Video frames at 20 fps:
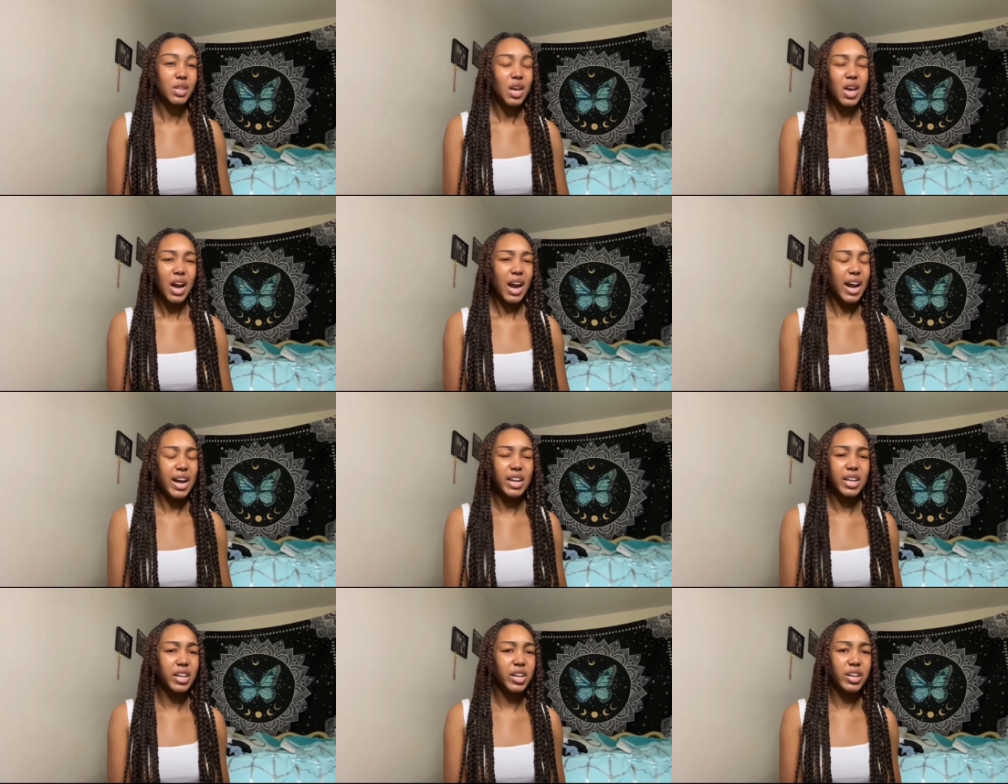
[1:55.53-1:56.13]
I
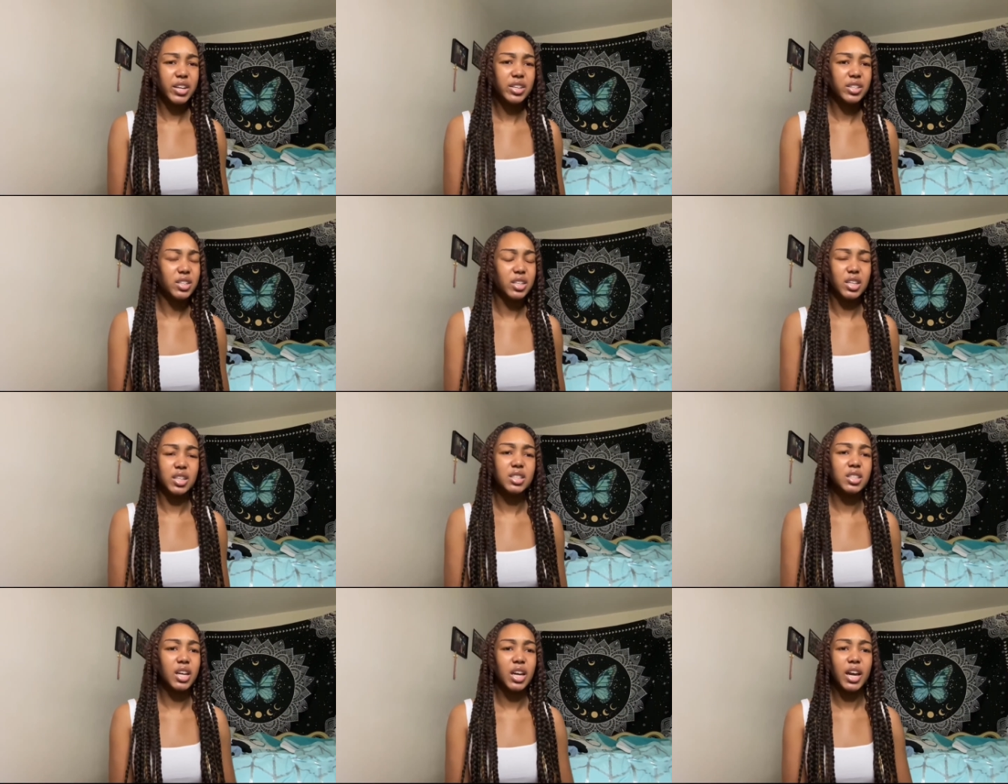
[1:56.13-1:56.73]
didn't hear
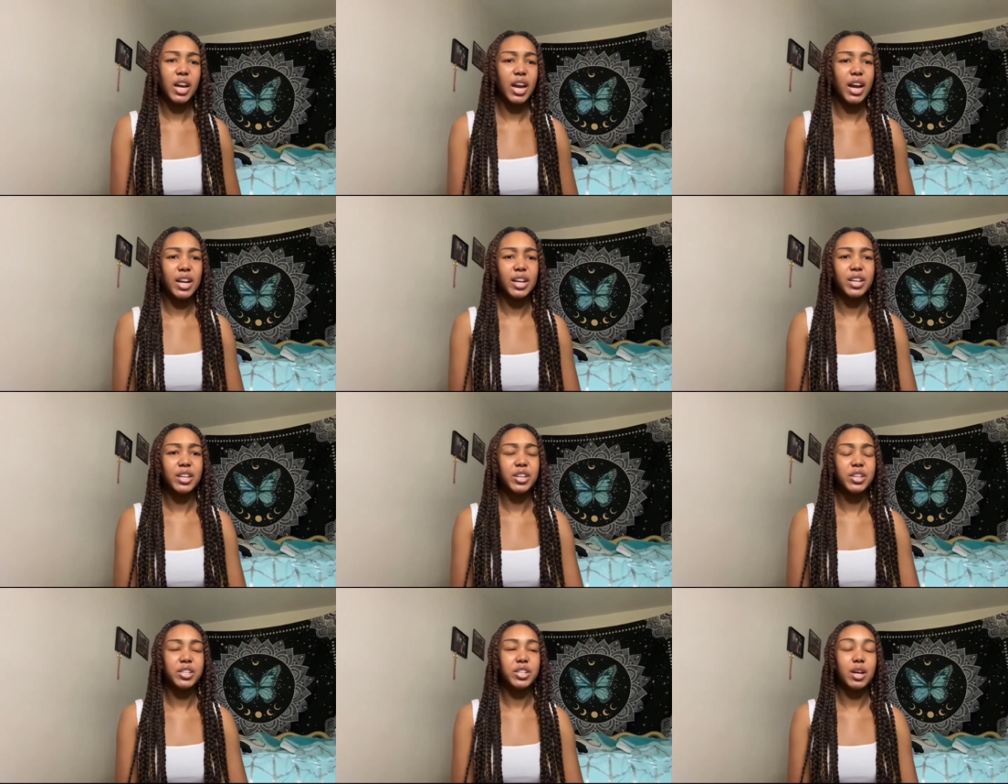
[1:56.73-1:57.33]
nothing, Jay. I didn't
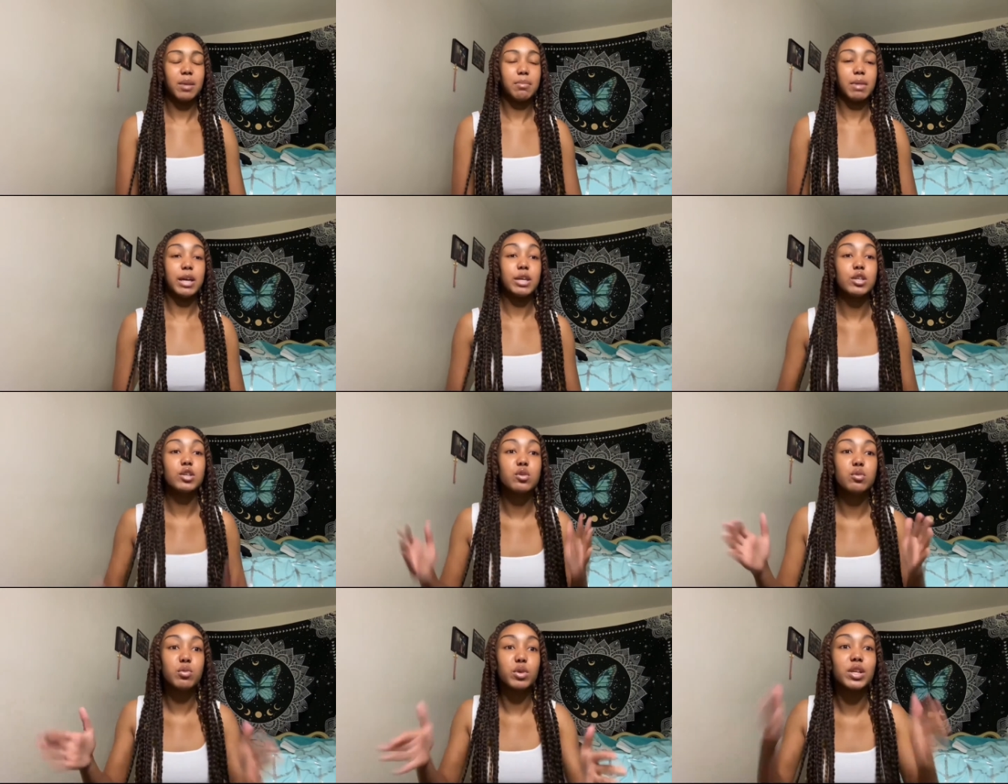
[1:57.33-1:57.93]
hear nothing. I'm like,
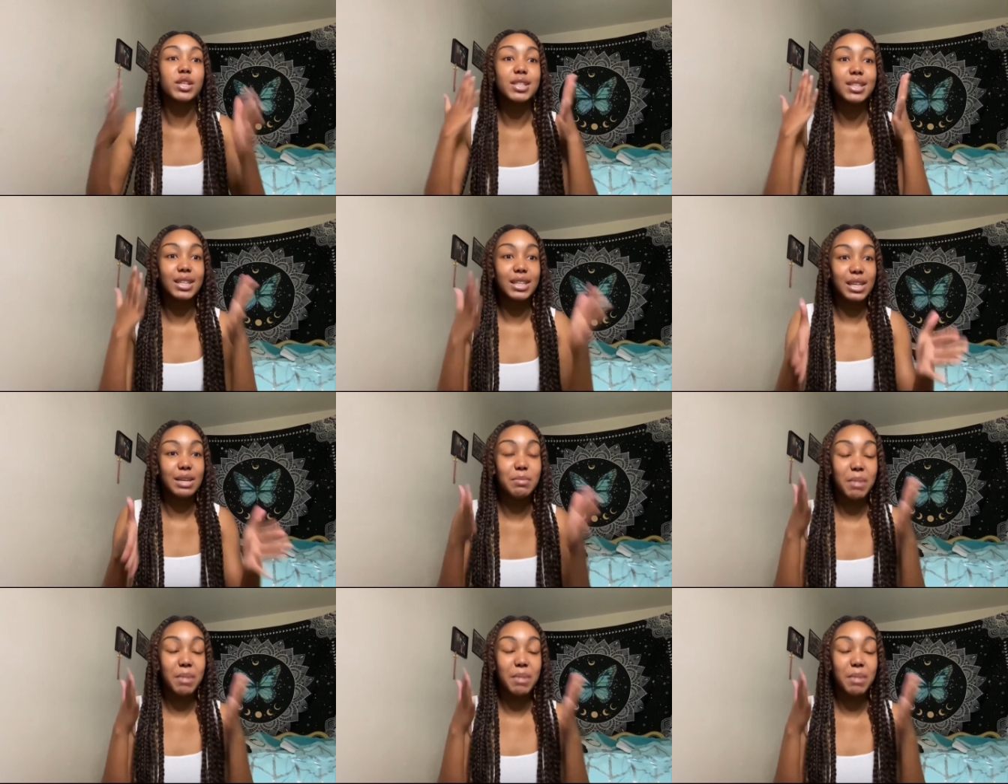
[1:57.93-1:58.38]
you were asleep.